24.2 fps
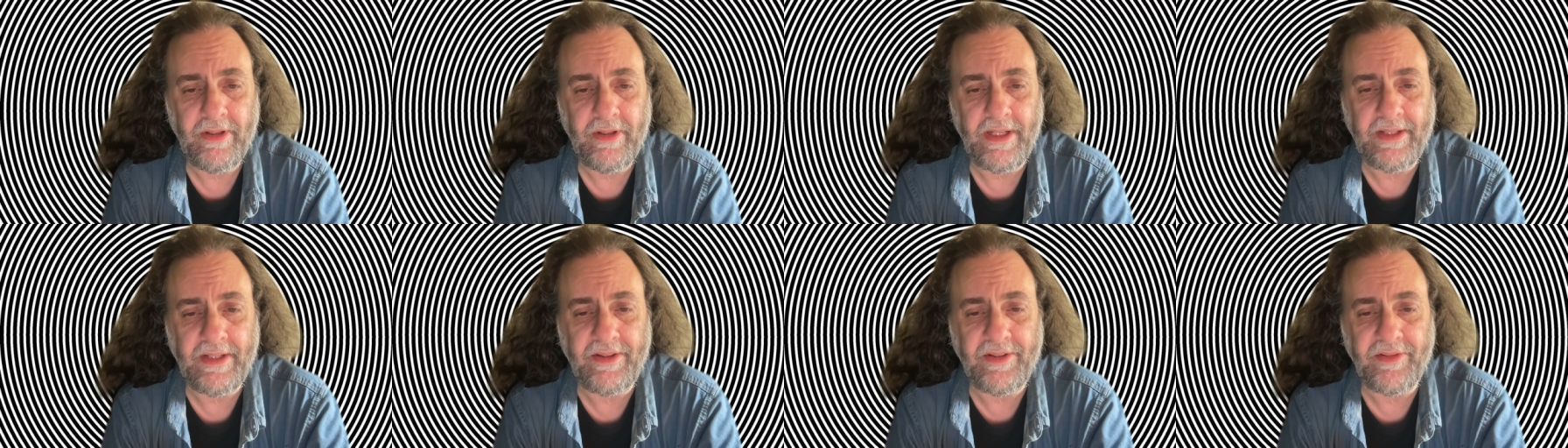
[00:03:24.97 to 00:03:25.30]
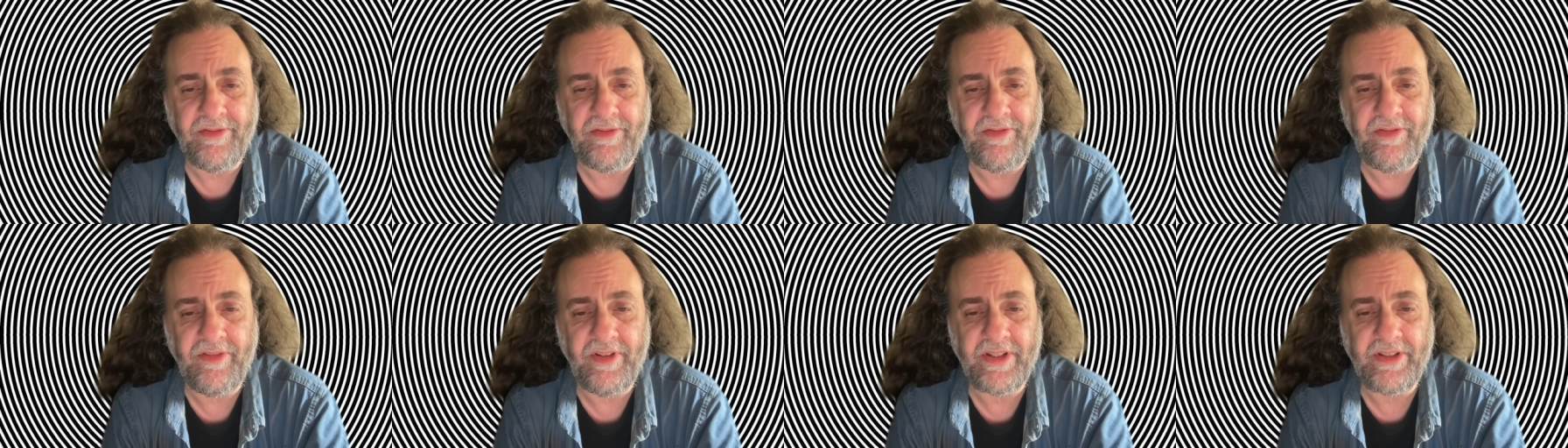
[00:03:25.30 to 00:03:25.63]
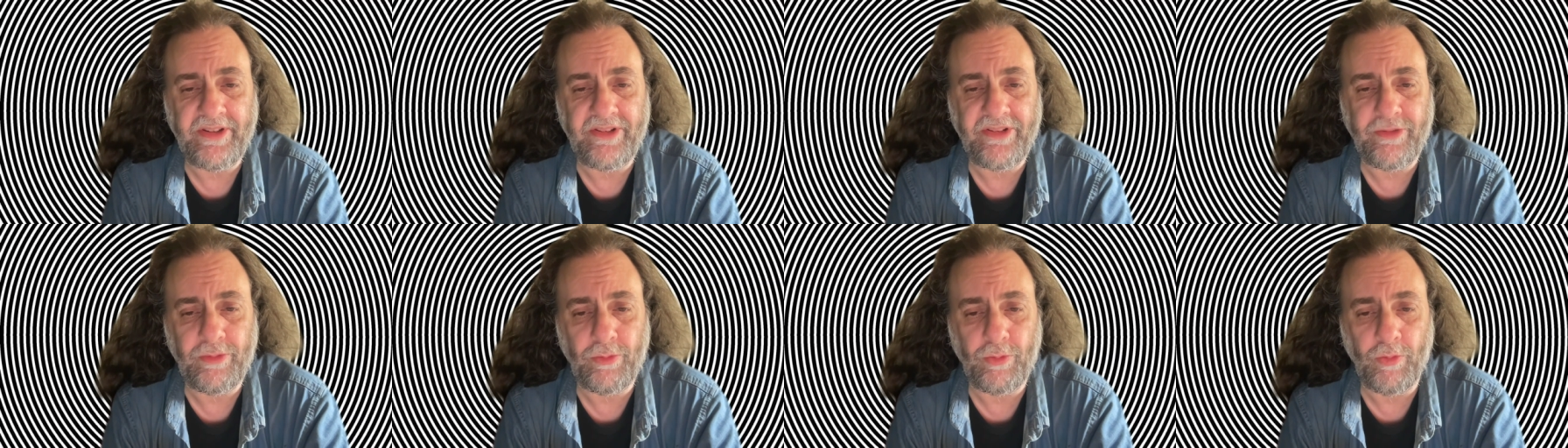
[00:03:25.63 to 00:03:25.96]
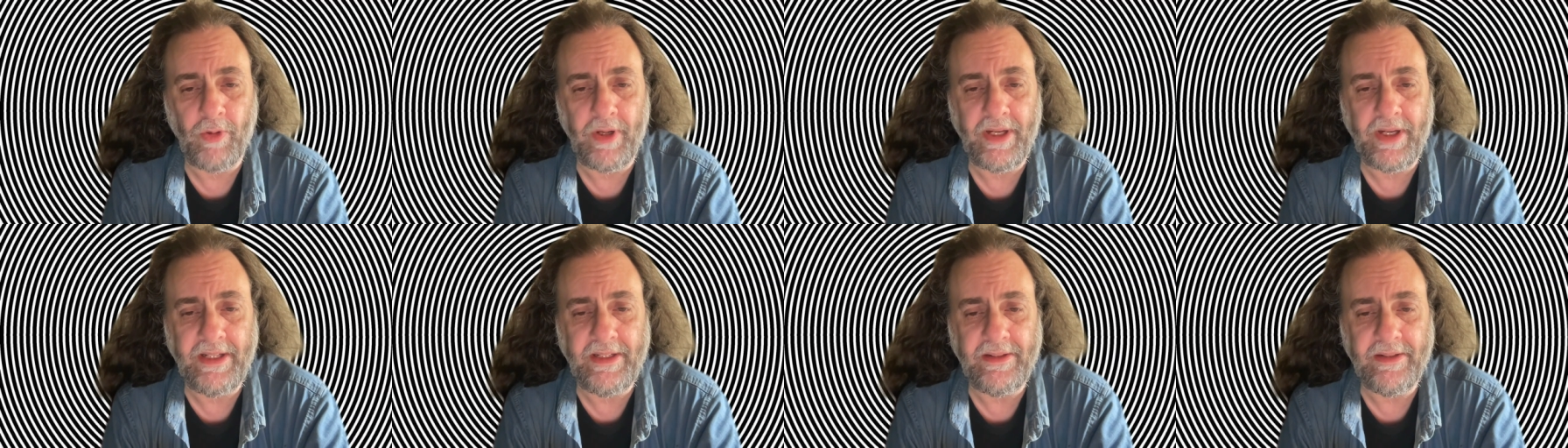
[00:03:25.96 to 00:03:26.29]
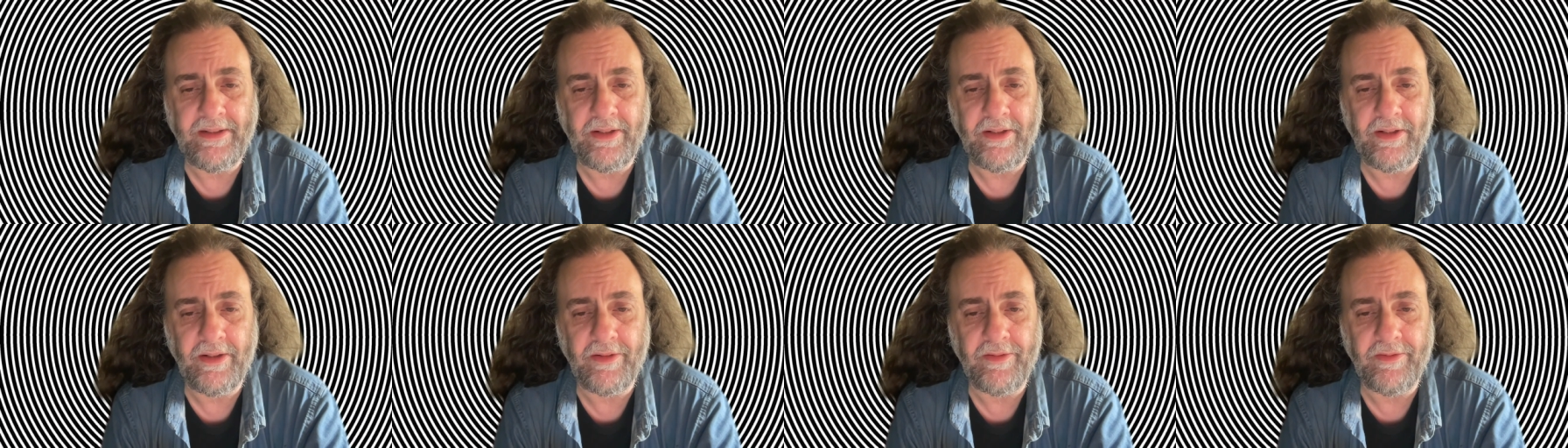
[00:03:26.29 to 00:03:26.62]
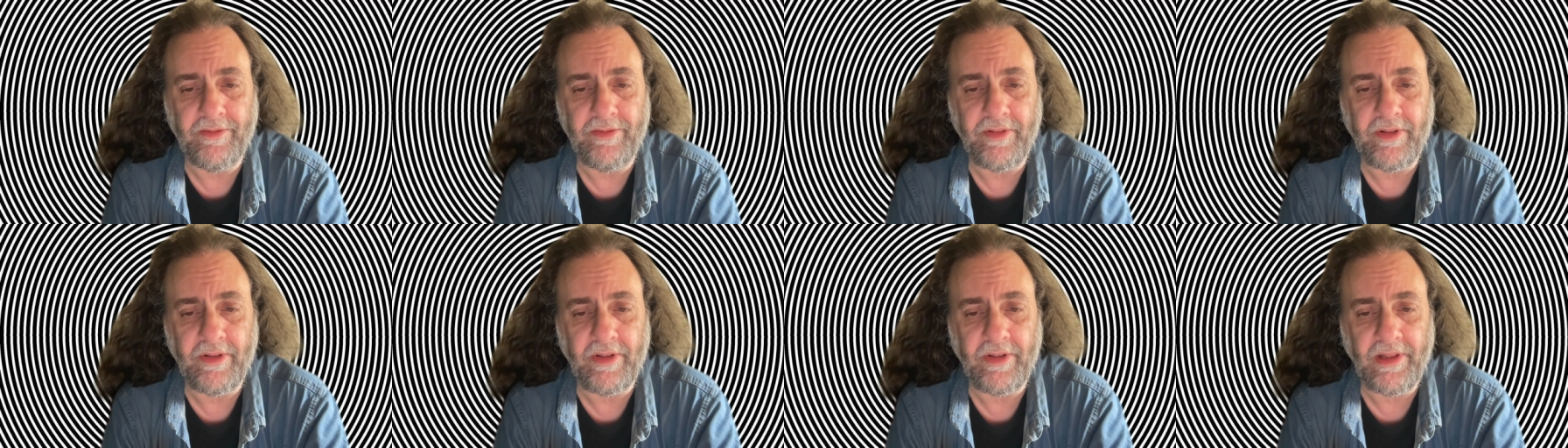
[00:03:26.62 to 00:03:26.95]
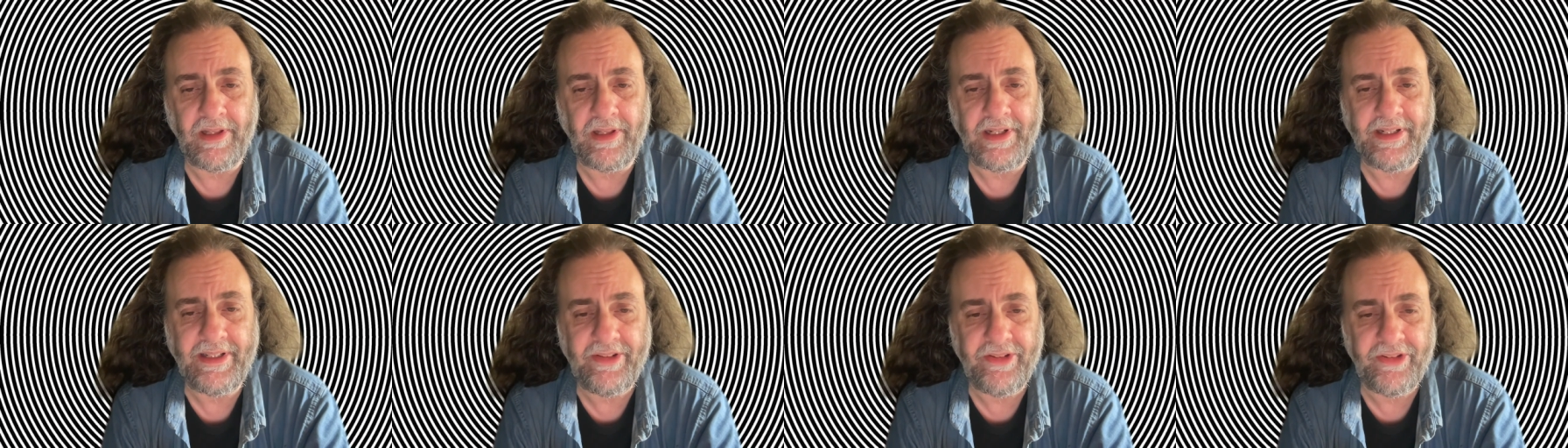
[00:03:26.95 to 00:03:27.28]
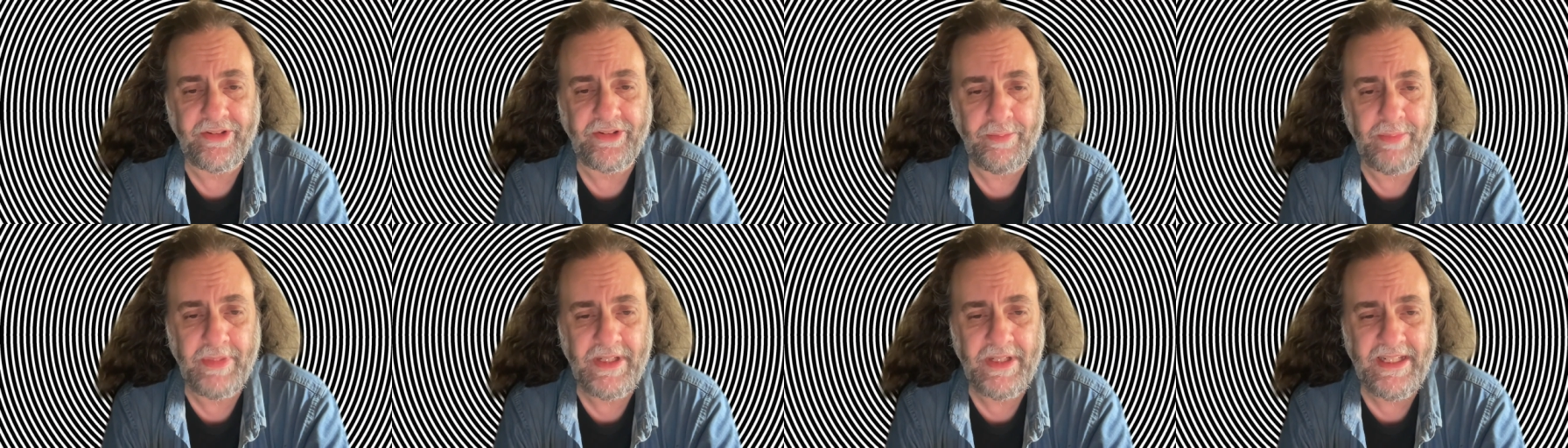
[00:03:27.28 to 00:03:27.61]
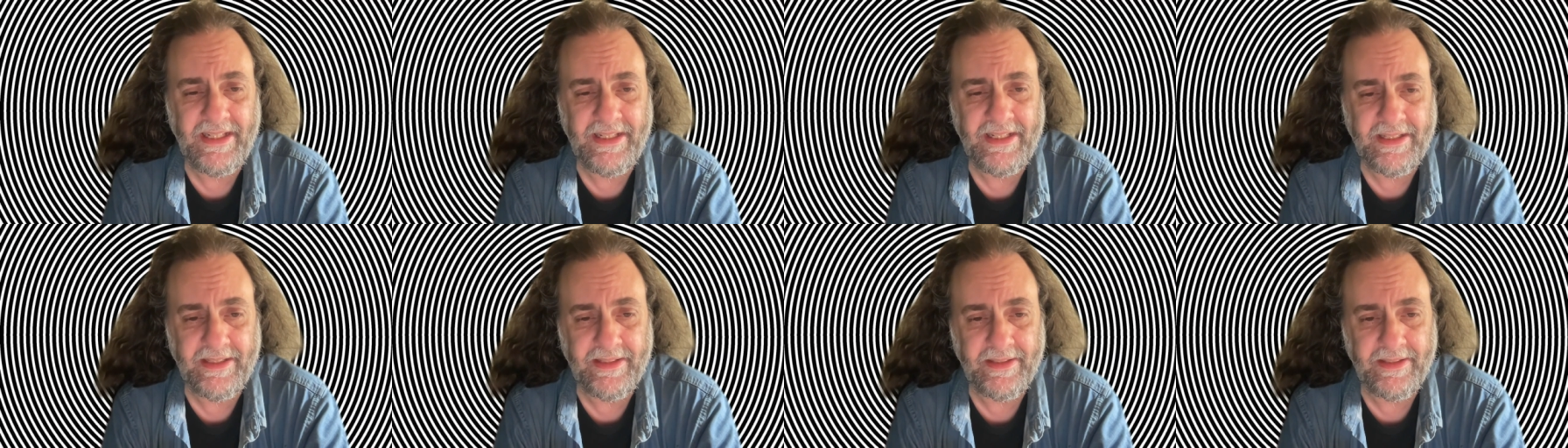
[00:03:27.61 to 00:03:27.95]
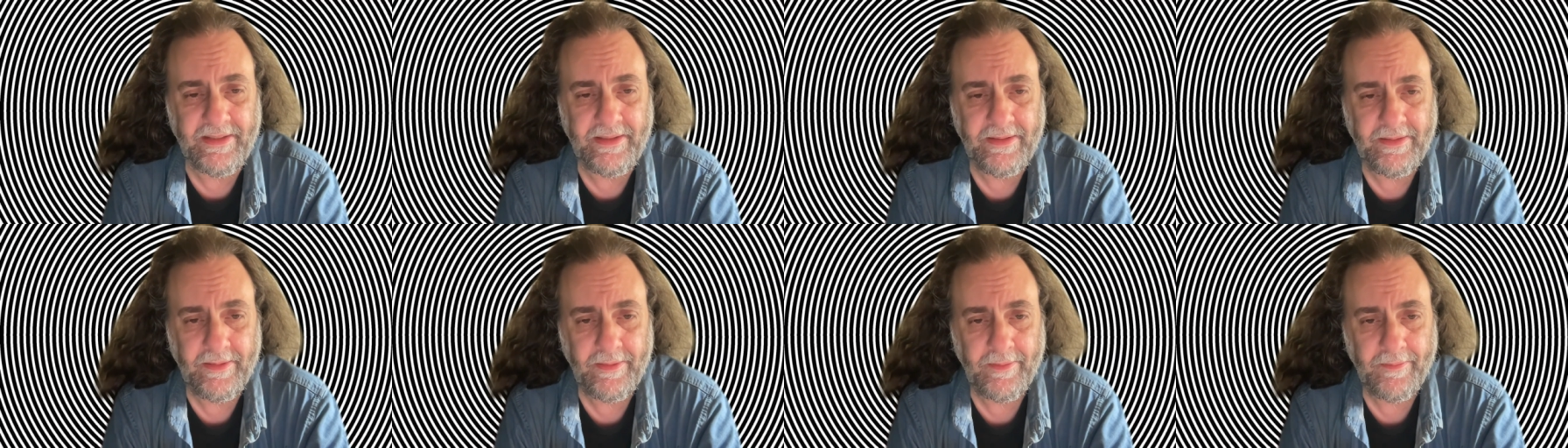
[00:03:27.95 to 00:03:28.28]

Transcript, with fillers: at the fixed rate of light speed